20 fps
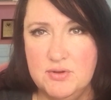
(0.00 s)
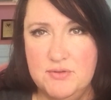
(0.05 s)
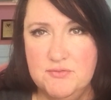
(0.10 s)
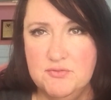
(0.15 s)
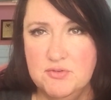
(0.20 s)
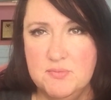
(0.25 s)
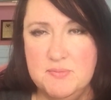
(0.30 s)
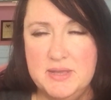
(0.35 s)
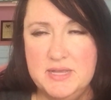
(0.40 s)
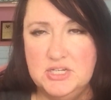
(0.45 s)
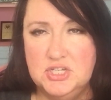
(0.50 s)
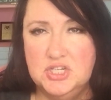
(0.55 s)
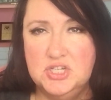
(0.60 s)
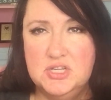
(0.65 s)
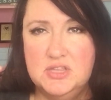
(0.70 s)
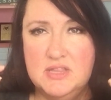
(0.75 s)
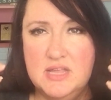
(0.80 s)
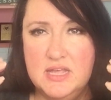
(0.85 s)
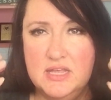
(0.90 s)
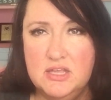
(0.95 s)

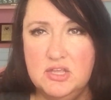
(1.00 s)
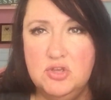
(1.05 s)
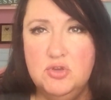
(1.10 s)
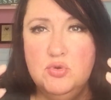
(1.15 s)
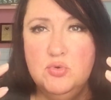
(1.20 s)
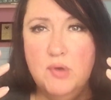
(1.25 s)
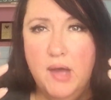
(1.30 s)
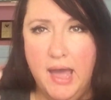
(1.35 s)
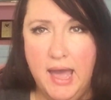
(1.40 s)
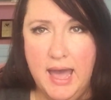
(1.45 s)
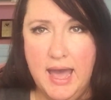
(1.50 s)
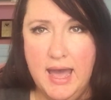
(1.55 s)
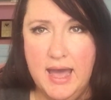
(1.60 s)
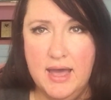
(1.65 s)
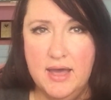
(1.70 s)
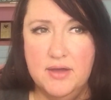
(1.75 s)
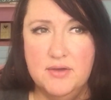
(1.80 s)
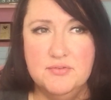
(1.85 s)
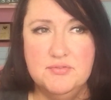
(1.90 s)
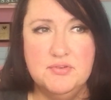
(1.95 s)
information that you
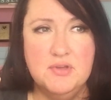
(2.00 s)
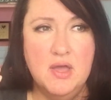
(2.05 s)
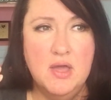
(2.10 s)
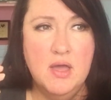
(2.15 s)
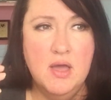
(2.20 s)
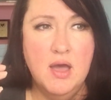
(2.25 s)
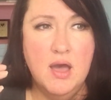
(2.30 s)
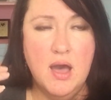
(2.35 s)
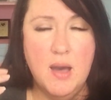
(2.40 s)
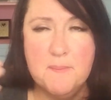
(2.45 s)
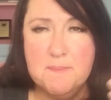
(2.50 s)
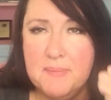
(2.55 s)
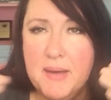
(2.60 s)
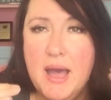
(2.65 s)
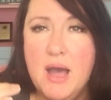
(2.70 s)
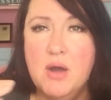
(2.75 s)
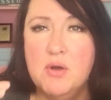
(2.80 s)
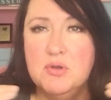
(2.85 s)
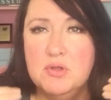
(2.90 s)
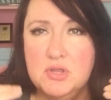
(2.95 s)
have
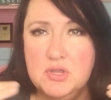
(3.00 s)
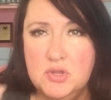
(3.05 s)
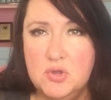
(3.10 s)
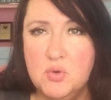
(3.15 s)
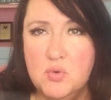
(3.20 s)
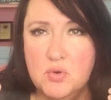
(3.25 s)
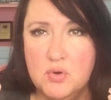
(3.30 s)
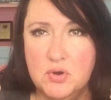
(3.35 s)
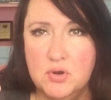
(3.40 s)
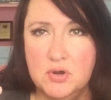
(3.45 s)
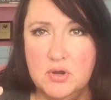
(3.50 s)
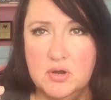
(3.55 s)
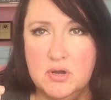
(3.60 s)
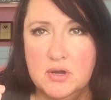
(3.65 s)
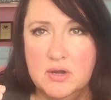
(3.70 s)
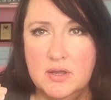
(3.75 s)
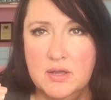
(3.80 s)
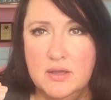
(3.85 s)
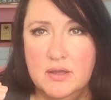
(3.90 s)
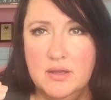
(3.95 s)
about
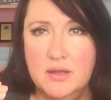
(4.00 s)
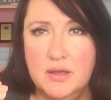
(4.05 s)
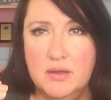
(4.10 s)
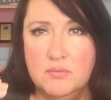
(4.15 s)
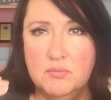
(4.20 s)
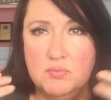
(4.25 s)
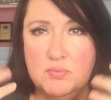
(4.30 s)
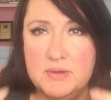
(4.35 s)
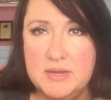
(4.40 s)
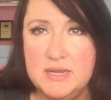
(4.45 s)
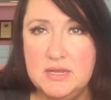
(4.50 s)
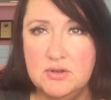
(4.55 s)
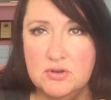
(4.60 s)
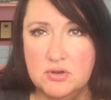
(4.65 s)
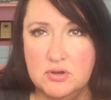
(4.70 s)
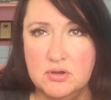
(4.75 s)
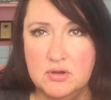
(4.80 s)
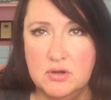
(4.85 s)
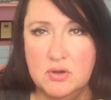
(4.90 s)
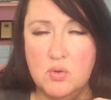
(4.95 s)
your
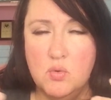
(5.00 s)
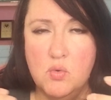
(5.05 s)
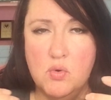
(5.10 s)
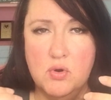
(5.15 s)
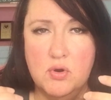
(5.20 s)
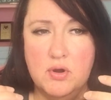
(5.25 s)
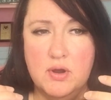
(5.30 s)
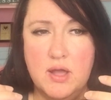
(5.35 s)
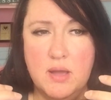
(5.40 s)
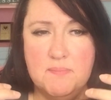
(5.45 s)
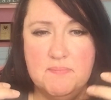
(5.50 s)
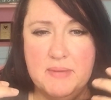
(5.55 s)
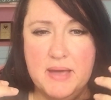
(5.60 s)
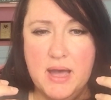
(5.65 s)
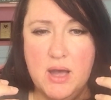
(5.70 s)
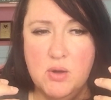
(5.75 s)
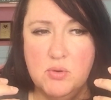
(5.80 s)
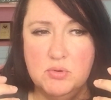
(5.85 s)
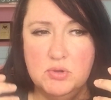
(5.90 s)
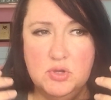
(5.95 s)
reader or
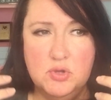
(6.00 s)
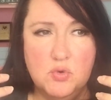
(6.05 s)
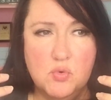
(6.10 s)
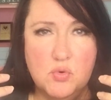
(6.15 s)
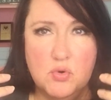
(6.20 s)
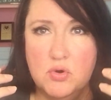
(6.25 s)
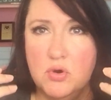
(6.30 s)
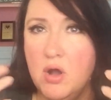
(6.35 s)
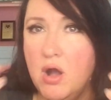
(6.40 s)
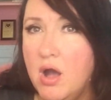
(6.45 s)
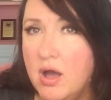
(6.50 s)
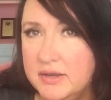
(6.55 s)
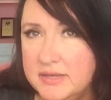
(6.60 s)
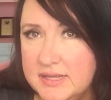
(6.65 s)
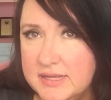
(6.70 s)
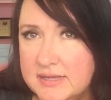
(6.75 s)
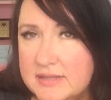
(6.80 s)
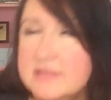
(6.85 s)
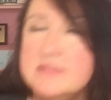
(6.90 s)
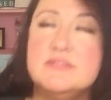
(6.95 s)
about your
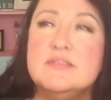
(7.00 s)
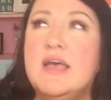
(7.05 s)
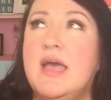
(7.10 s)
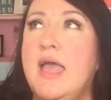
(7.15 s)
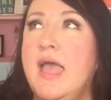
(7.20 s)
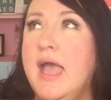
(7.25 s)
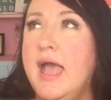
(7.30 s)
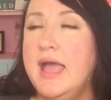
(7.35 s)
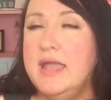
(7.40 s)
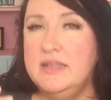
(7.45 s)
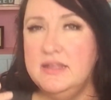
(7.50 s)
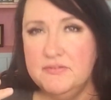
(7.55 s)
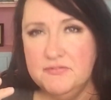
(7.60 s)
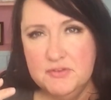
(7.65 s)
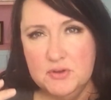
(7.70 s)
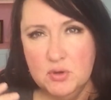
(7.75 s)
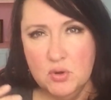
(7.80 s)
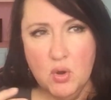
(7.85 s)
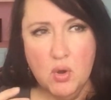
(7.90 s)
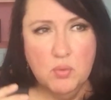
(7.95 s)
audience. And if
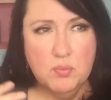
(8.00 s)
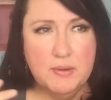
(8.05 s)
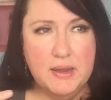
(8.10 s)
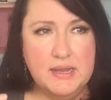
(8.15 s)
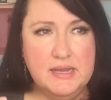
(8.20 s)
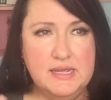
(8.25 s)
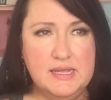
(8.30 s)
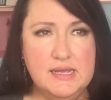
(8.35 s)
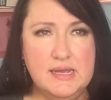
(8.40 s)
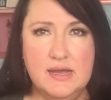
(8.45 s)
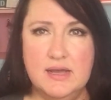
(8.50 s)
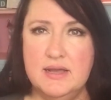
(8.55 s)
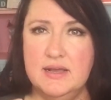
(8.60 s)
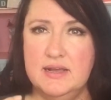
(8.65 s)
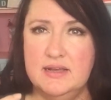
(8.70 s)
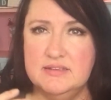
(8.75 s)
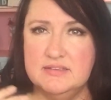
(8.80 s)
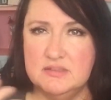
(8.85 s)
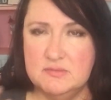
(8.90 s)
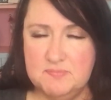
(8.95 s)
you're already
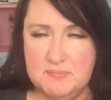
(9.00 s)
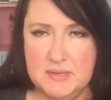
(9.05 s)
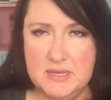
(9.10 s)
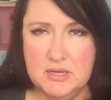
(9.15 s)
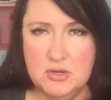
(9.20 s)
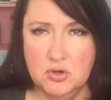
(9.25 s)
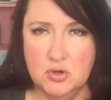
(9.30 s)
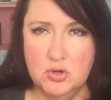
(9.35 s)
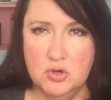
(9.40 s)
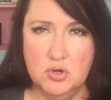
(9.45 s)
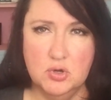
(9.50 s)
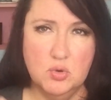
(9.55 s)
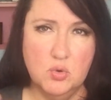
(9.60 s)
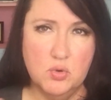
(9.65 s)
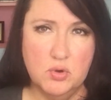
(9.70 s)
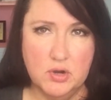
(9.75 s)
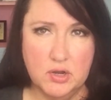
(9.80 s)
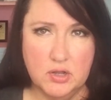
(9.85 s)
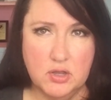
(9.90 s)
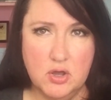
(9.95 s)
a speaker
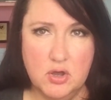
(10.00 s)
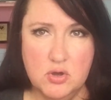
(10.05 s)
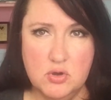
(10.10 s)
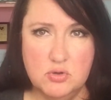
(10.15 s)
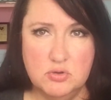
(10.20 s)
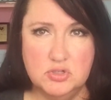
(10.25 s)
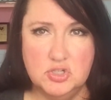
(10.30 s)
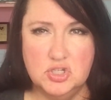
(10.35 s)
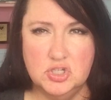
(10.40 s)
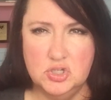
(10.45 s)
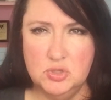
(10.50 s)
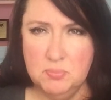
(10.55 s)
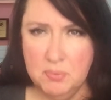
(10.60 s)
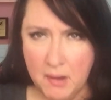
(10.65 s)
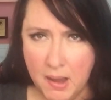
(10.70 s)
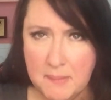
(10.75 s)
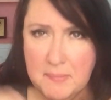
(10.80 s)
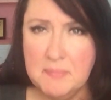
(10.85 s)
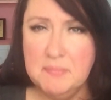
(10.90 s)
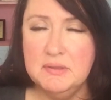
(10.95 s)
or a coach, you
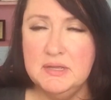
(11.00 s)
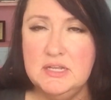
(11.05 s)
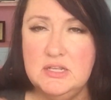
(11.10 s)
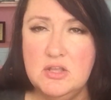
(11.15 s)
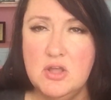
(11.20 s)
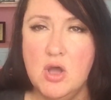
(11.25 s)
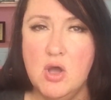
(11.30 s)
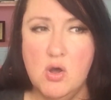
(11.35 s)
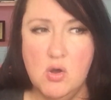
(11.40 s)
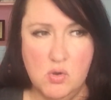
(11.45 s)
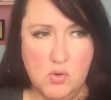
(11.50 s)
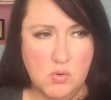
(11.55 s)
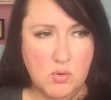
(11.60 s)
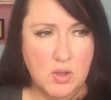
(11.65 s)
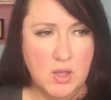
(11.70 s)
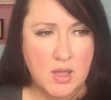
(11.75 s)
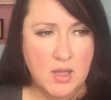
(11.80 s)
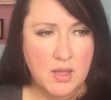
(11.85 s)
probably know,